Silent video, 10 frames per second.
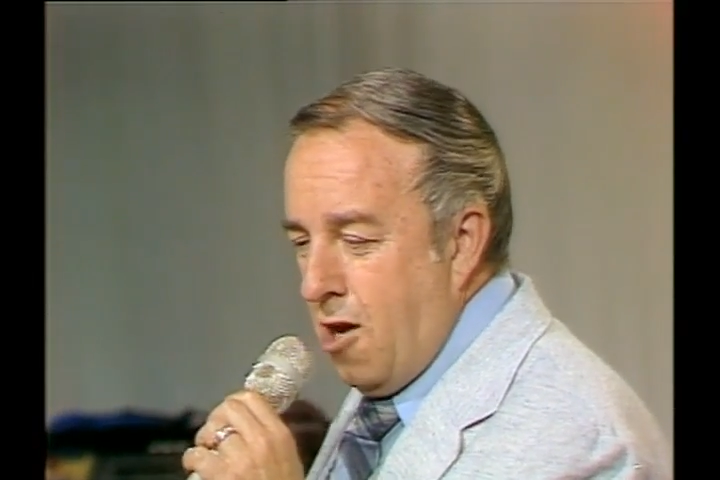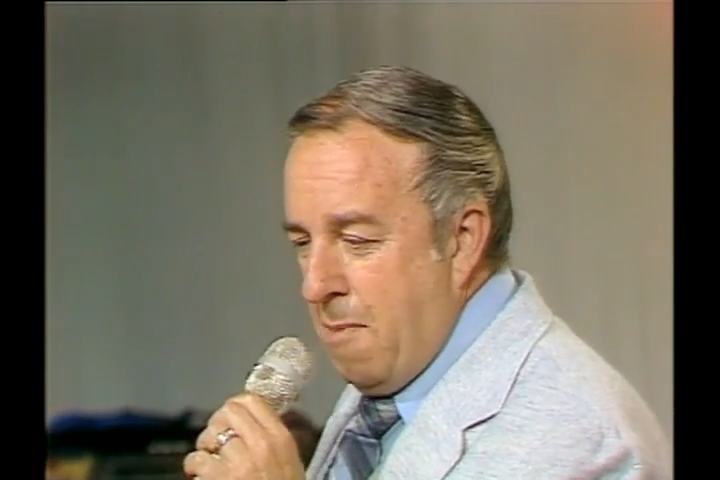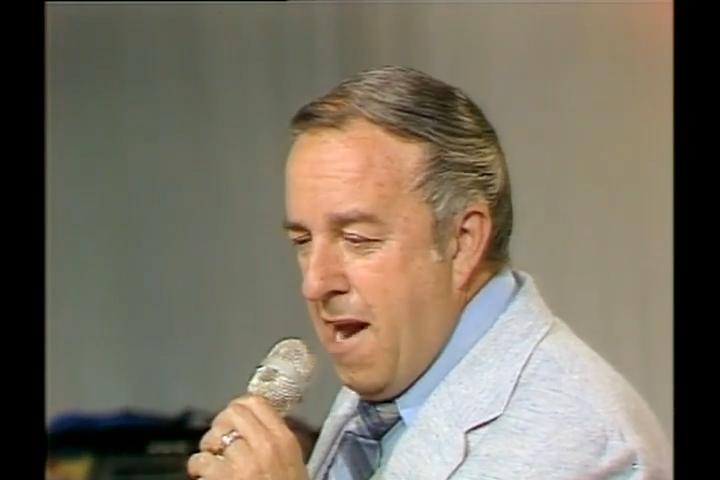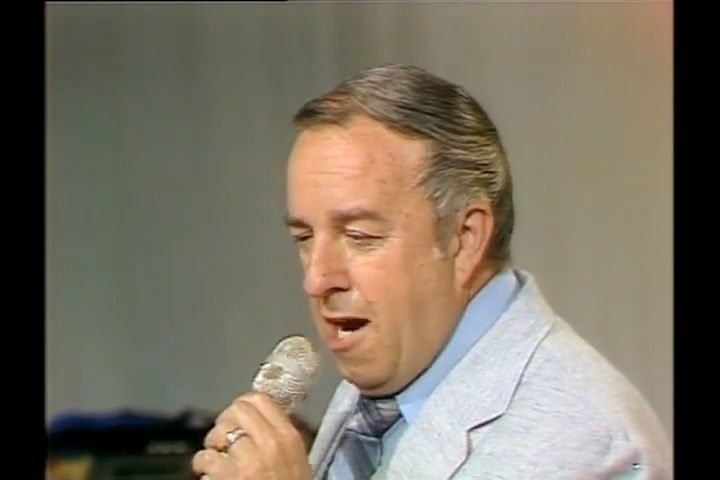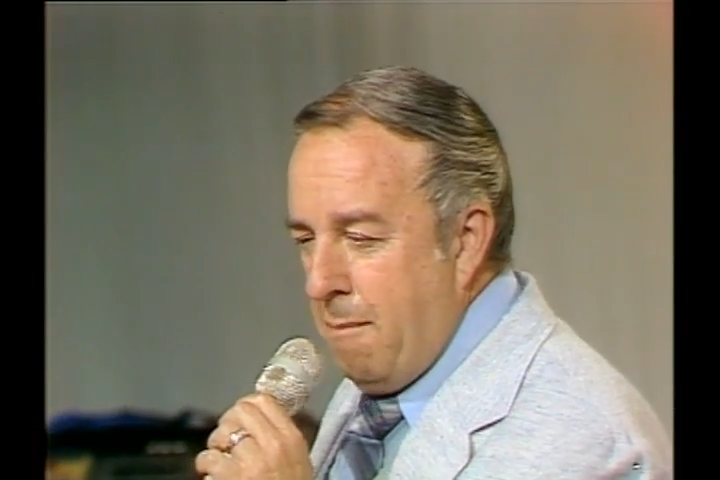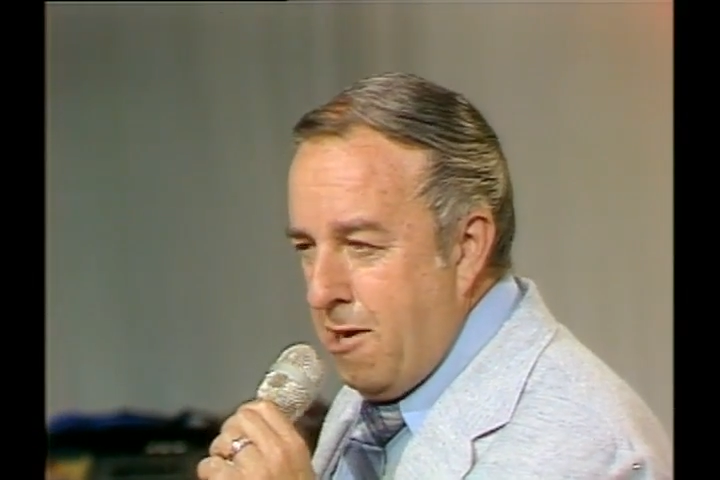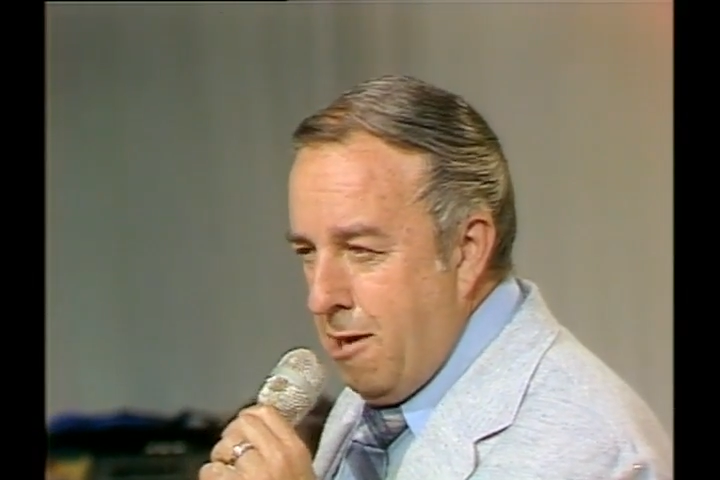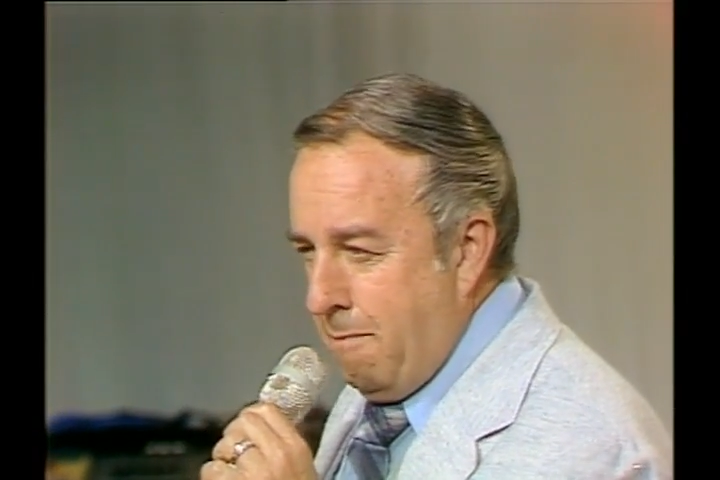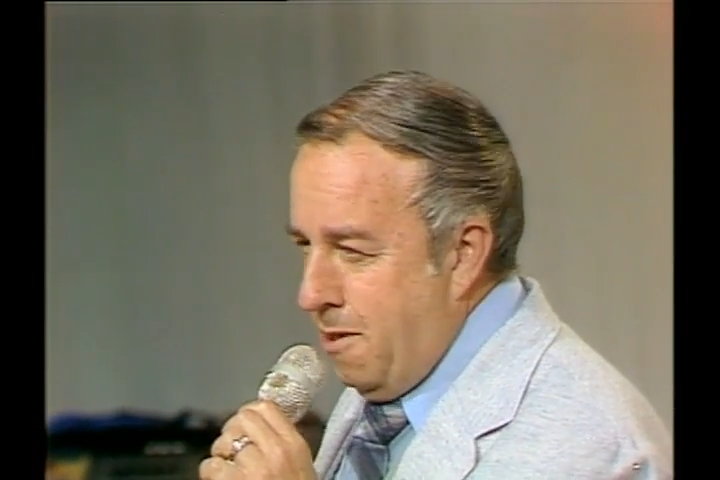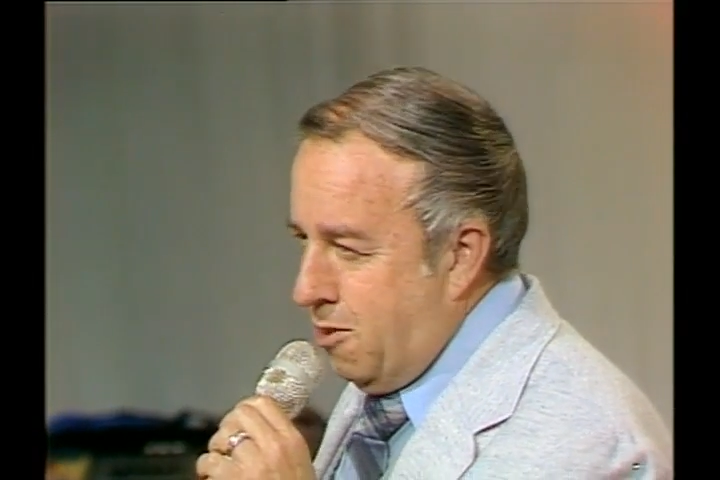You may not
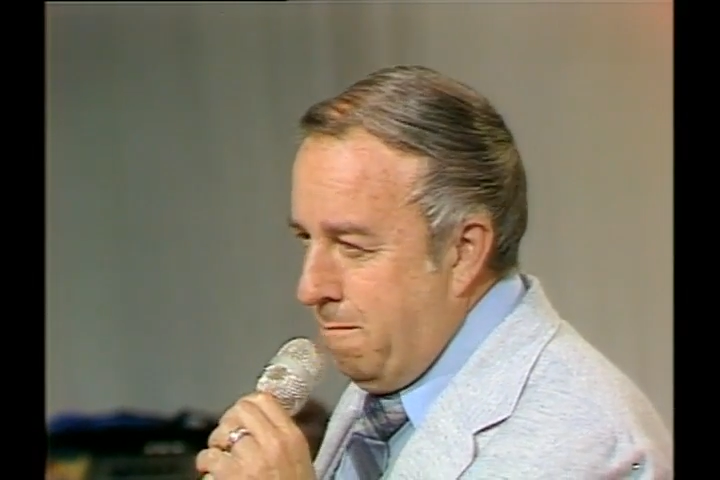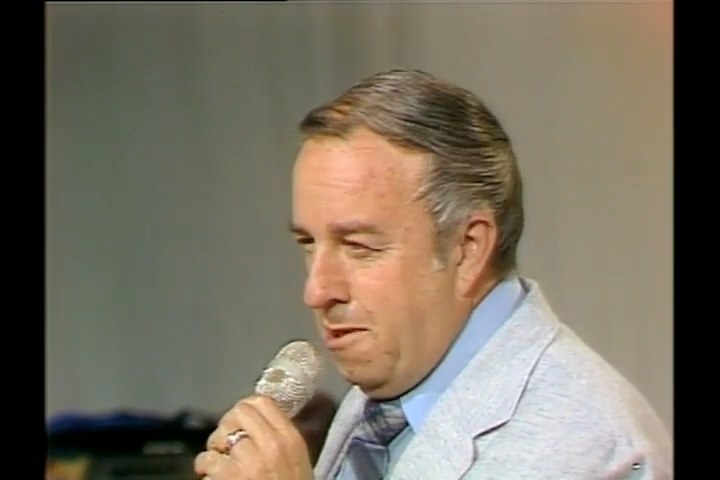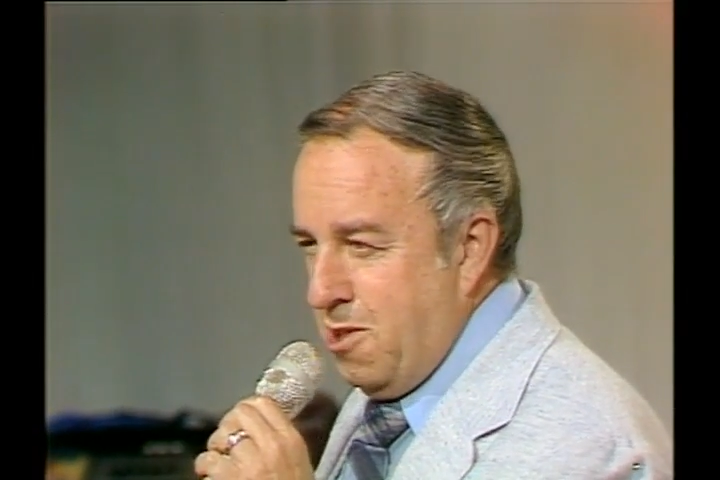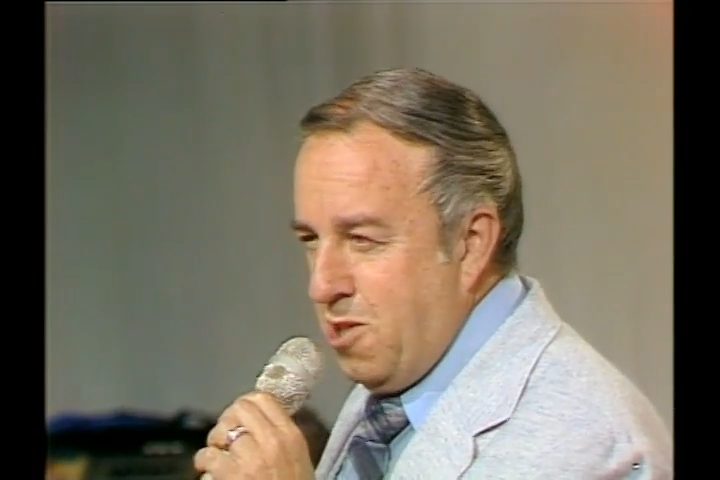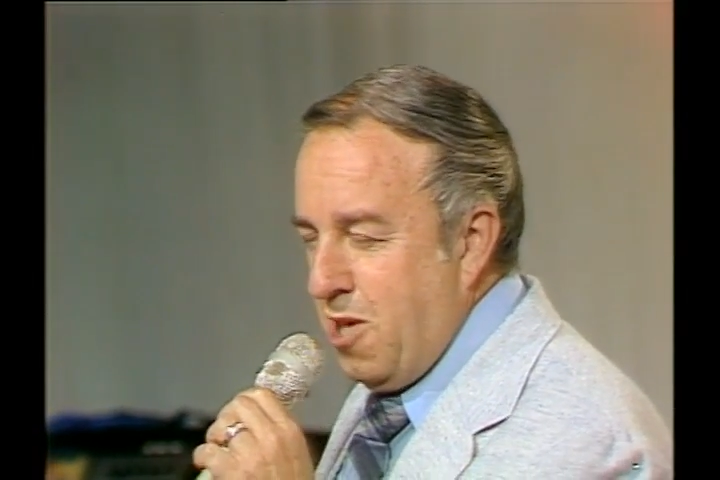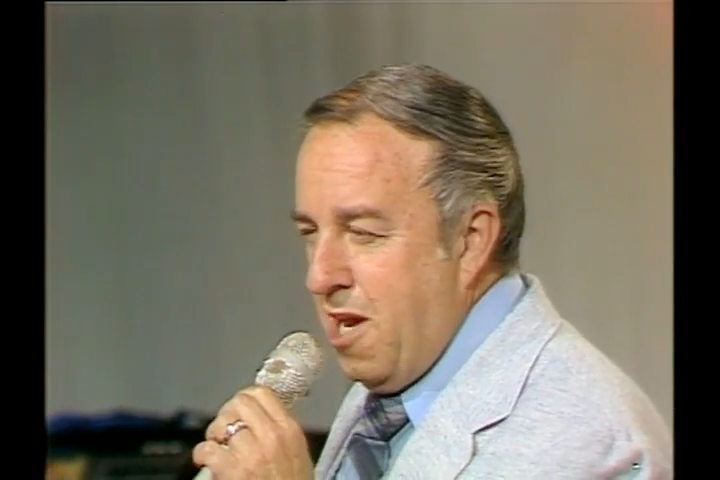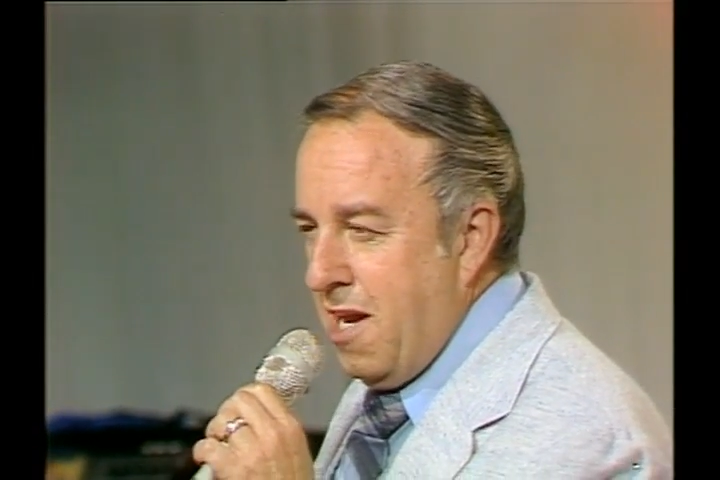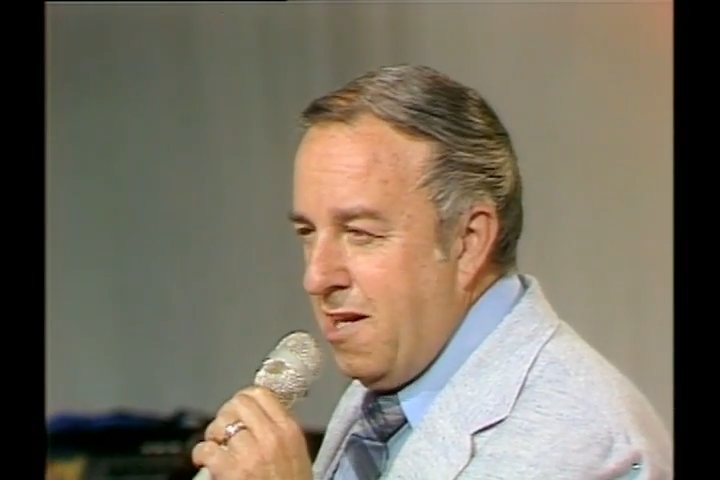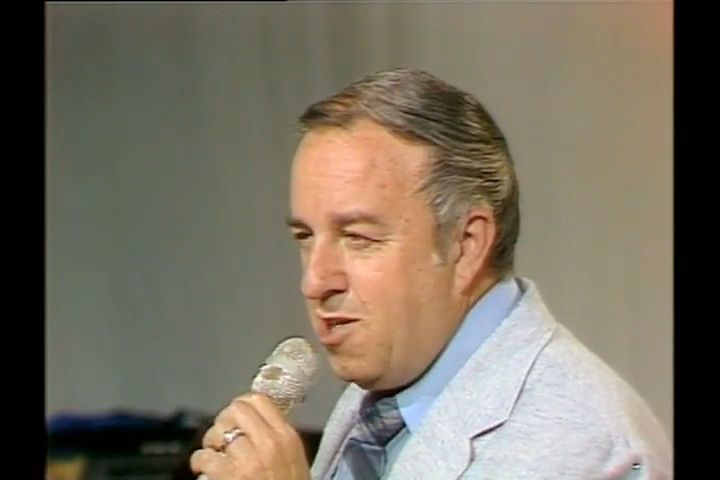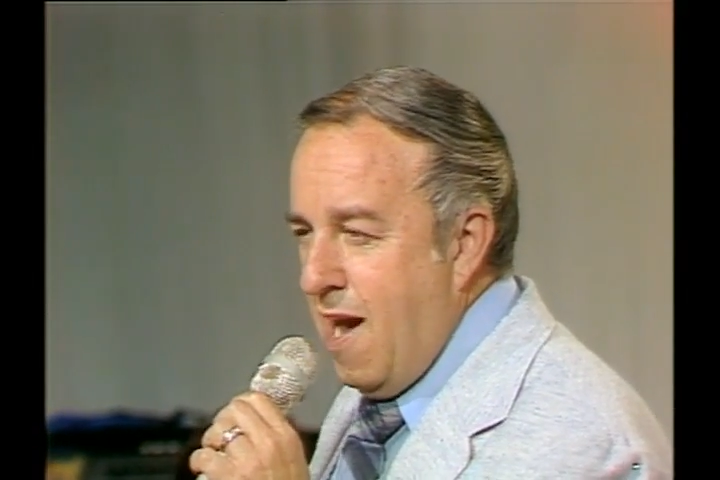be a preacher, but you
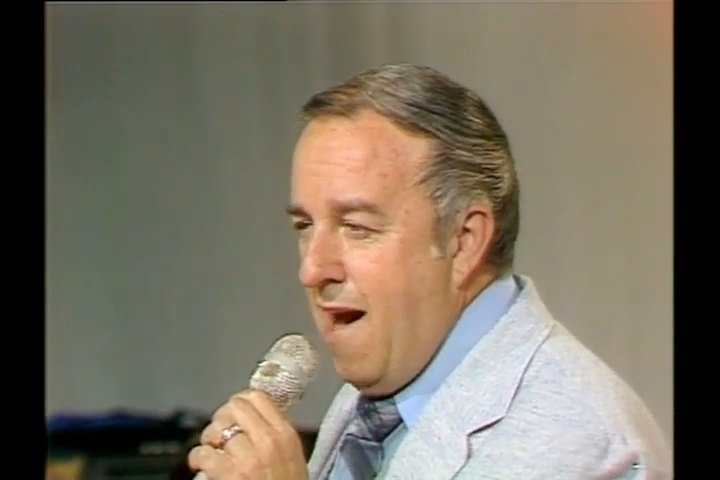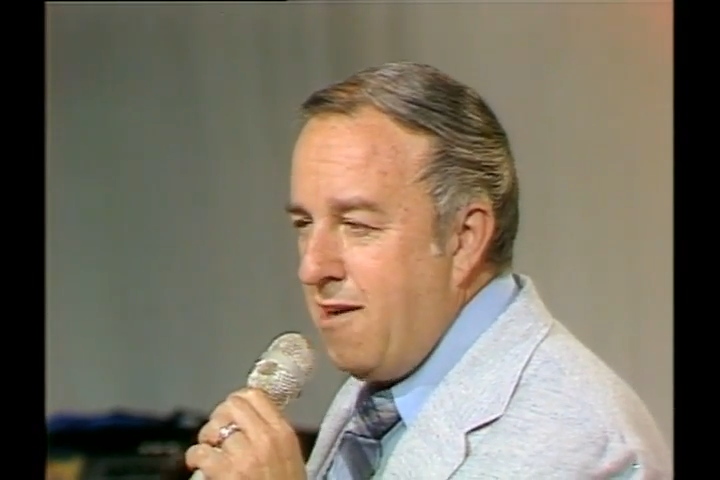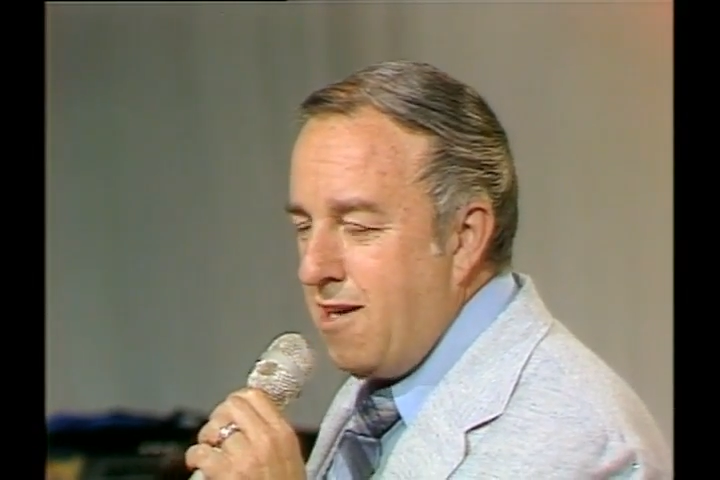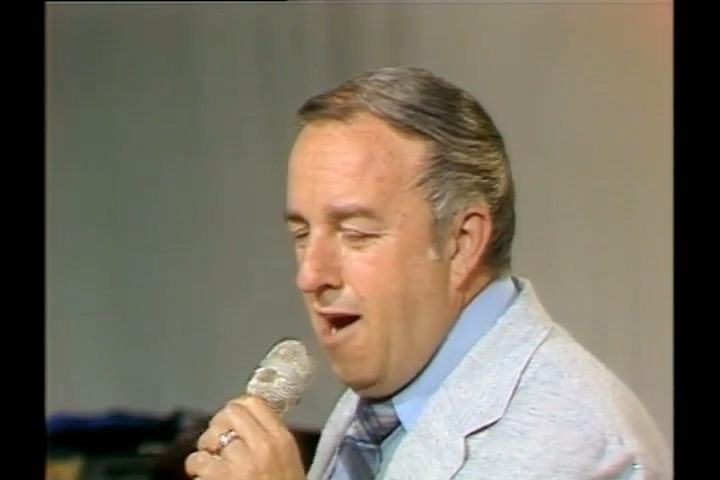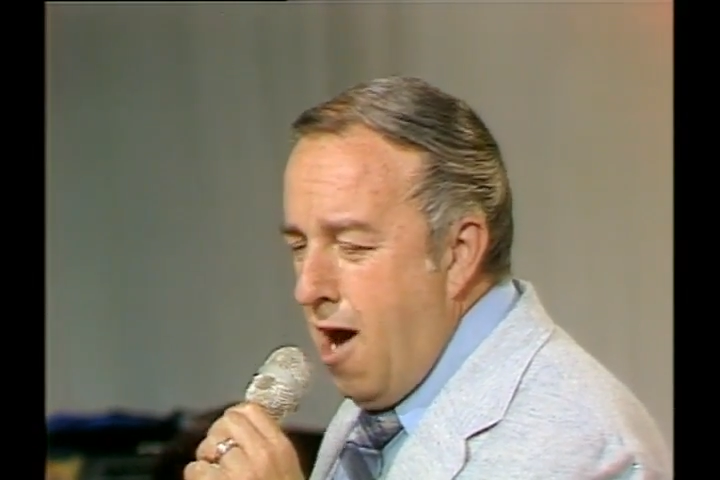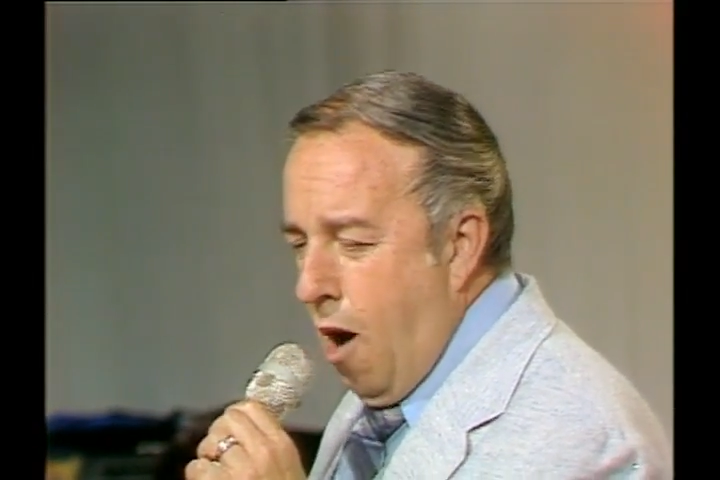sing and shout.